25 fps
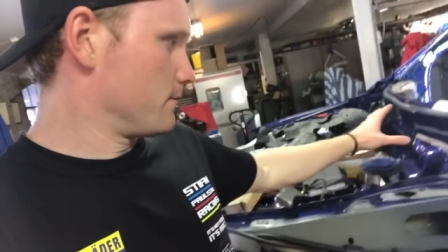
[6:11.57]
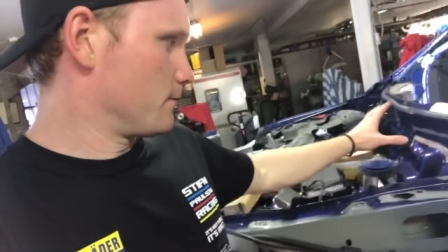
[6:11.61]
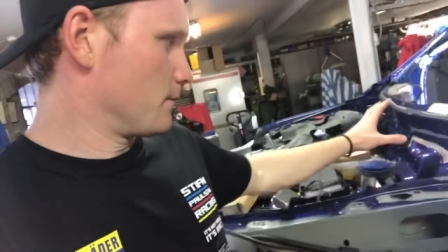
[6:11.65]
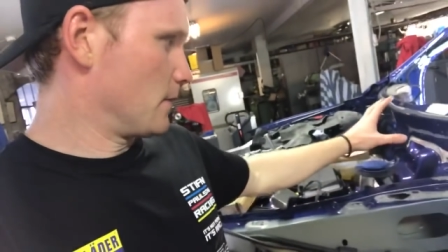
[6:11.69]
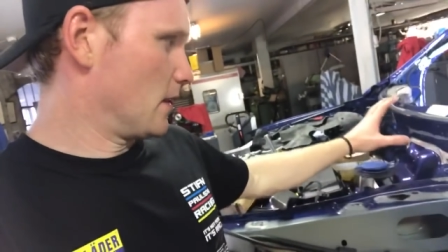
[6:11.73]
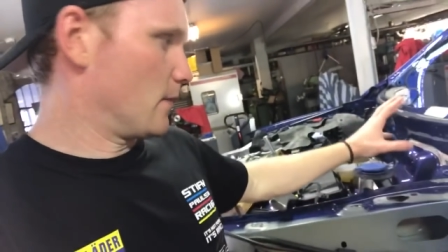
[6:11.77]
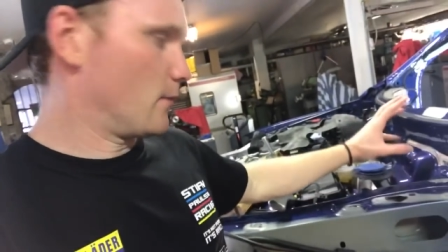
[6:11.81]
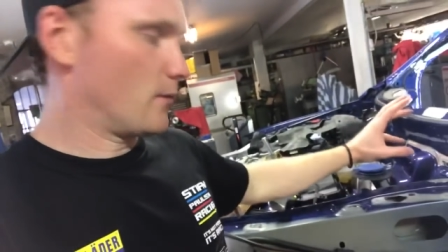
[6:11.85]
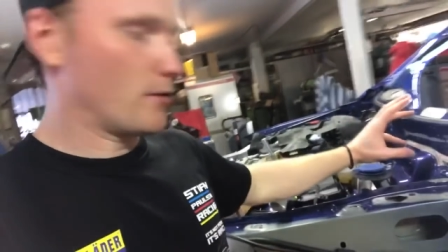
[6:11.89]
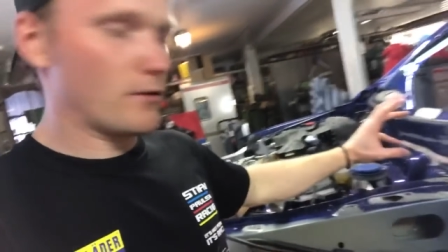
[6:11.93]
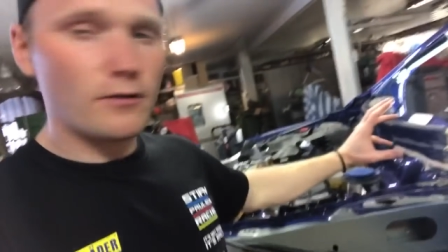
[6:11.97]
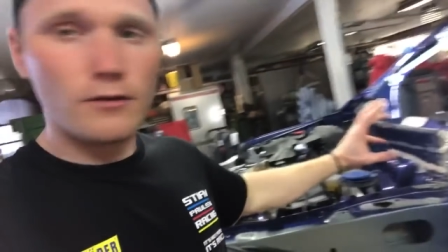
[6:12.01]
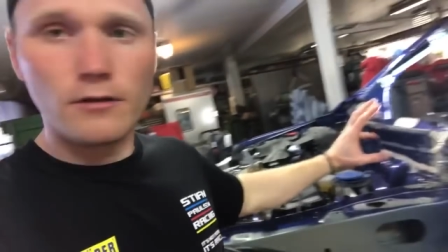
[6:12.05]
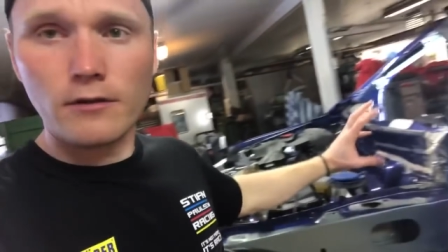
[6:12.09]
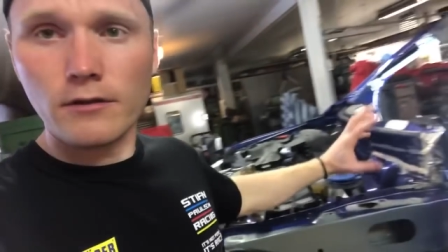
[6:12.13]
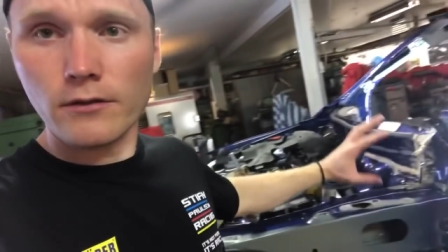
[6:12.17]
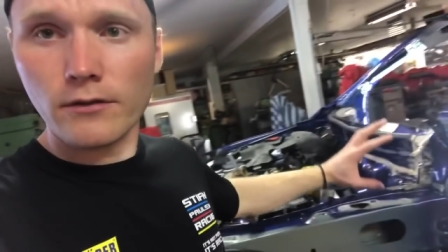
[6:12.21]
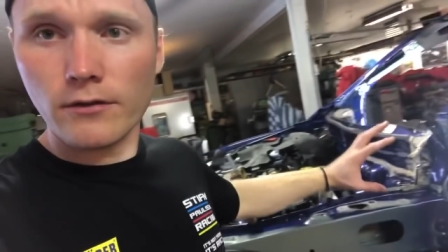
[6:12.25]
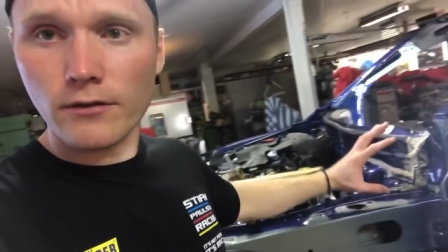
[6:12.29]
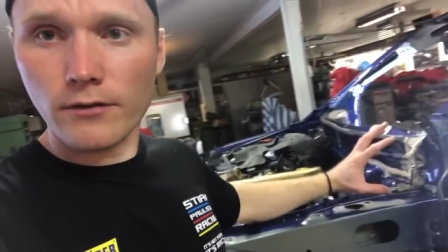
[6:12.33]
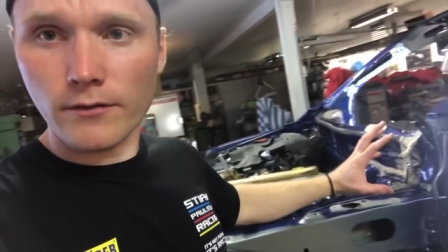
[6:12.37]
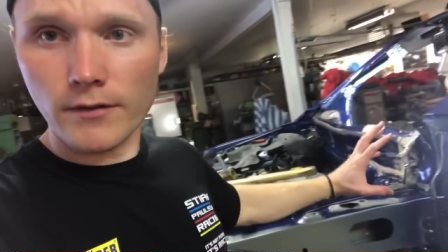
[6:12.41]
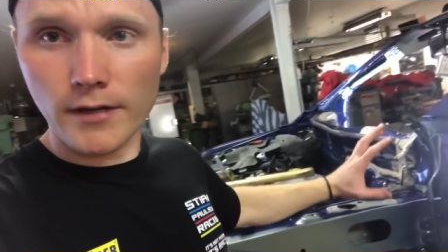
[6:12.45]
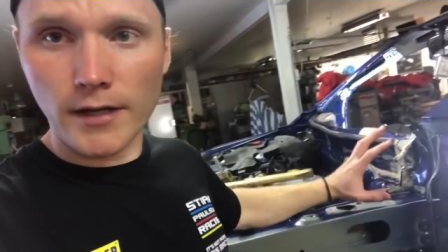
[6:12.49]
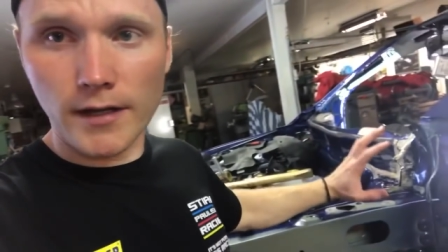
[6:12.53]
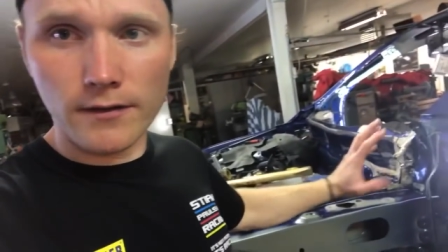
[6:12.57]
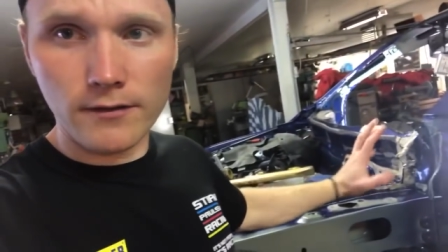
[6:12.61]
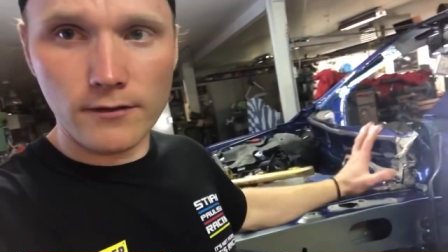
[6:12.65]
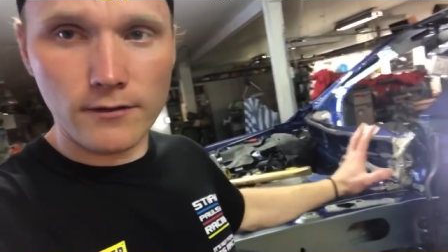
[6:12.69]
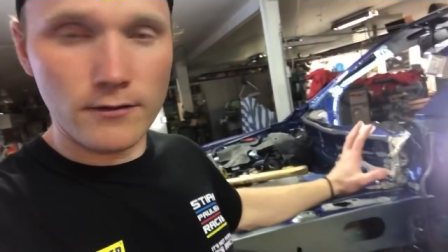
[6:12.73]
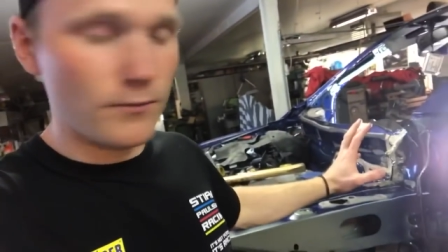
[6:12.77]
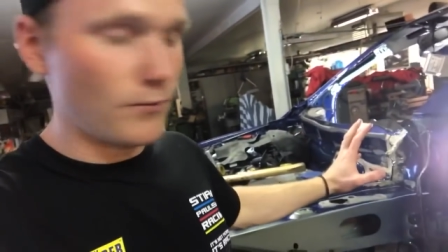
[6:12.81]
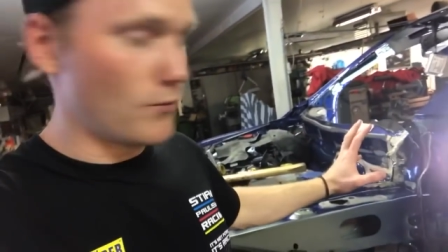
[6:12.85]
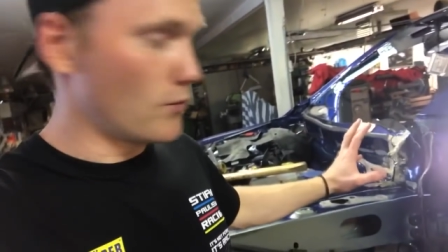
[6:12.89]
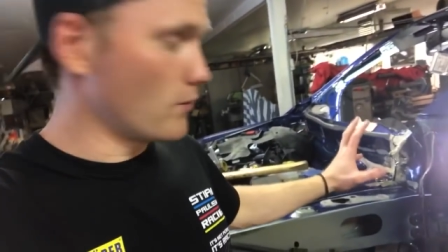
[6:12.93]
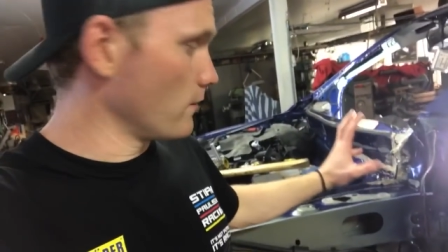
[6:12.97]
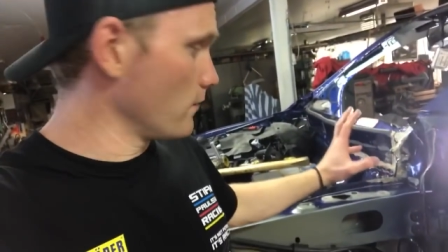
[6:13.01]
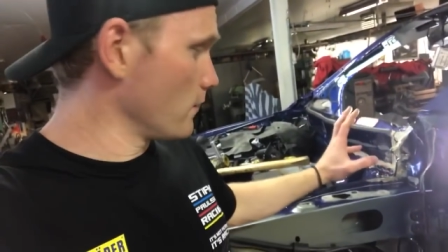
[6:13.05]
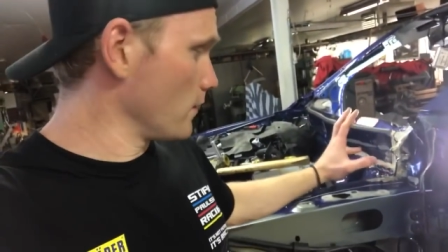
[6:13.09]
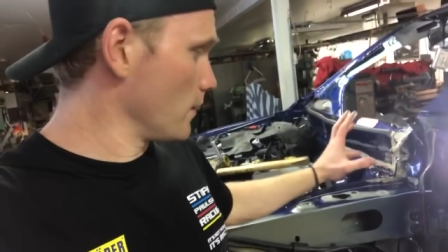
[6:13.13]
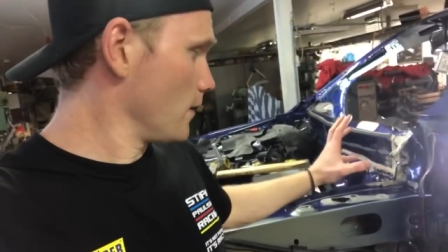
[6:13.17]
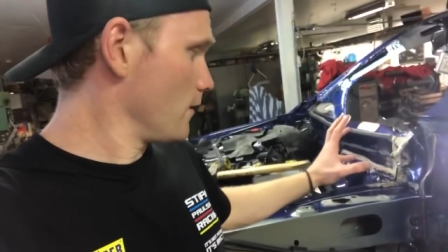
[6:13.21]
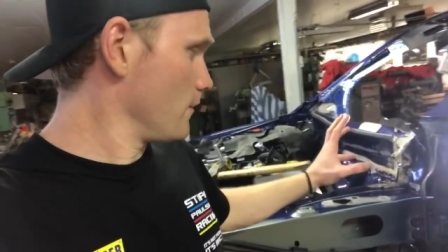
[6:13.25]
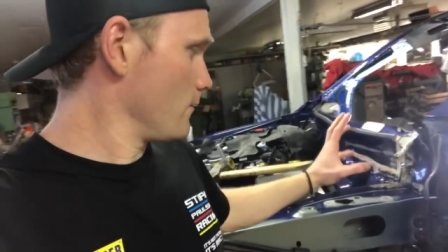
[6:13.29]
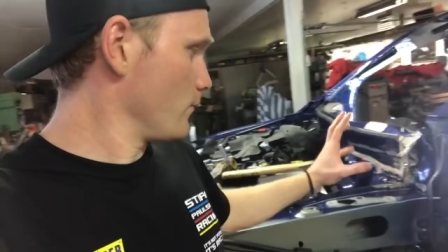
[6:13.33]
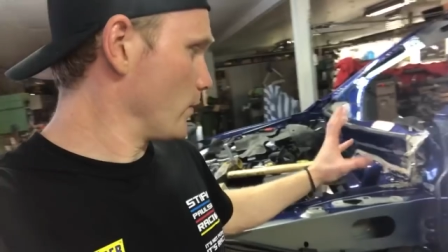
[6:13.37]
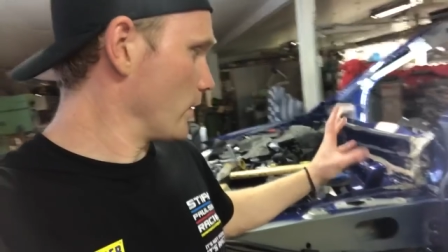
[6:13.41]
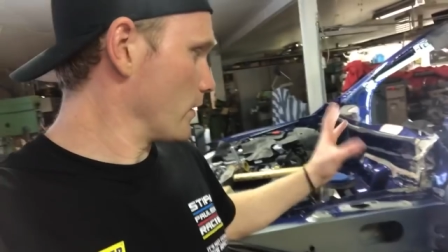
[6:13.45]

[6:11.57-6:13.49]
Maybe don't look so nice on the movie now,